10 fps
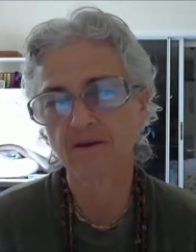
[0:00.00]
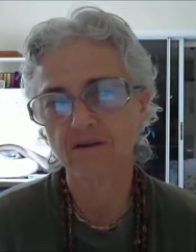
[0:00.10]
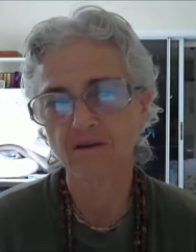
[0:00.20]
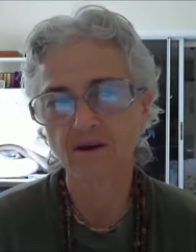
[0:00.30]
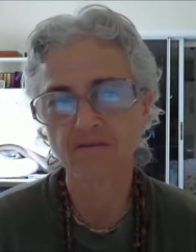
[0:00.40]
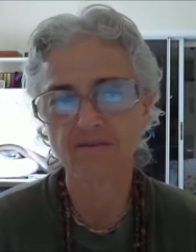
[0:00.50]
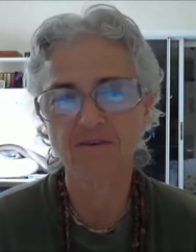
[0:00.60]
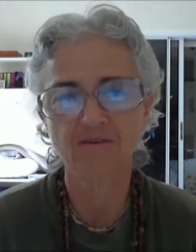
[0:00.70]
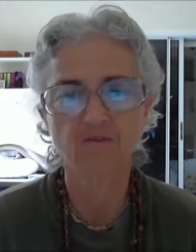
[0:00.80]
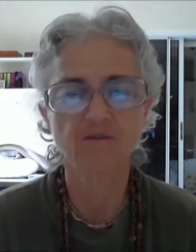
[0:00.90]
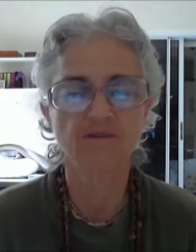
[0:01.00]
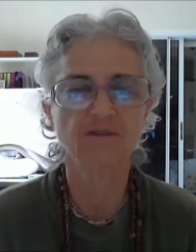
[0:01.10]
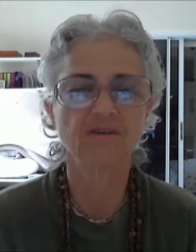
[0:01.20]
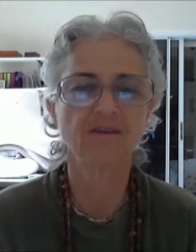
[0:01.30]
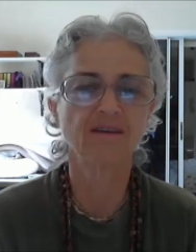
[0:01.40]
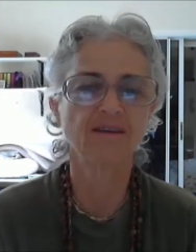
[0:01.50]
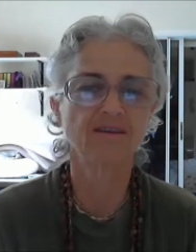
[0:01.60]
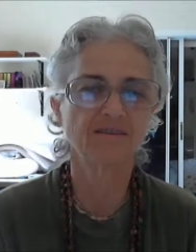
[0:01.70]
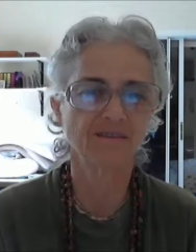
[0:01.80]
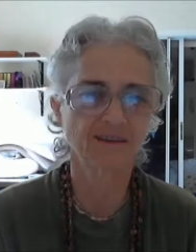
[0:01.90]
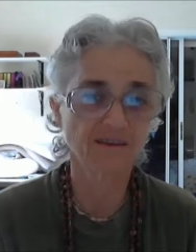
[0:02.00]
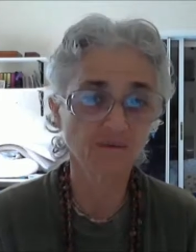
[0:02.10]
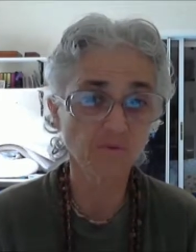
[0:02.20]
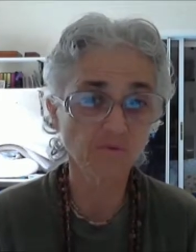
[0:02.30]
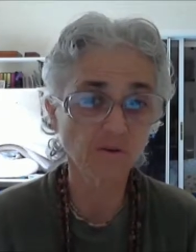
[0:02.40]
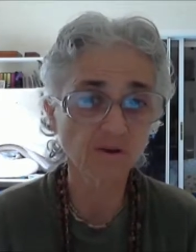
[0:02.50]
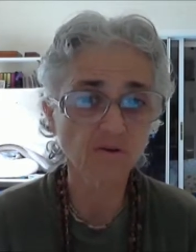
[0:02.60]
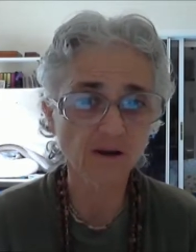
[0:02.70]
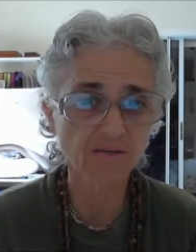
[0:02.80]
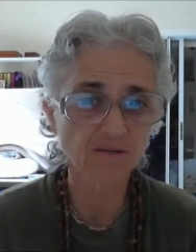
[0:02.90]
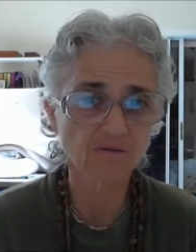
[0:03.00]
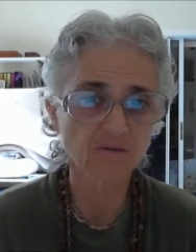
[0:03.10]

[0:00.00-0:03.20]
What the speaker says: not losing the teeth, and it can be very gradual.